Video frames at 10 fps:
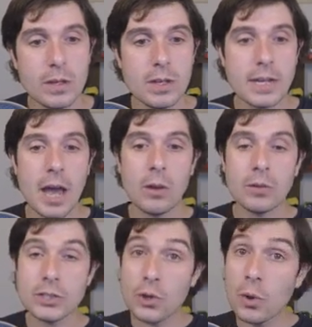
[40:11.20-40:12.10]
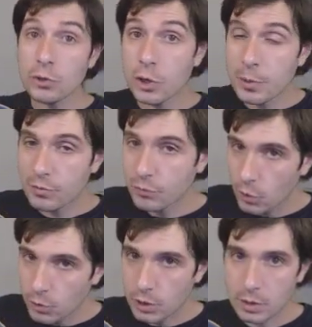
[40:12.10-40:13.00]
Now, let's go a little bit
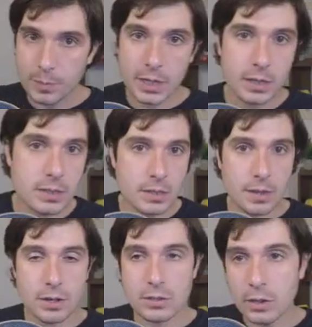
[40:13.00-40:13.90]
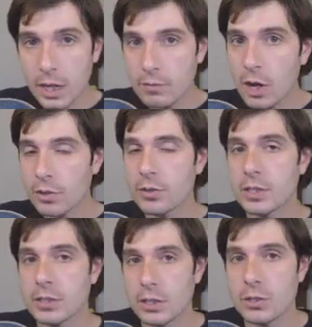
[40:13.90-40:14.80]
further because there's a lot of other
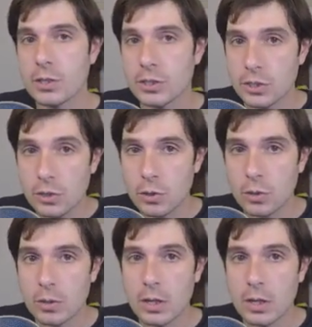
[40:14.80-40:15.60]
things that you can do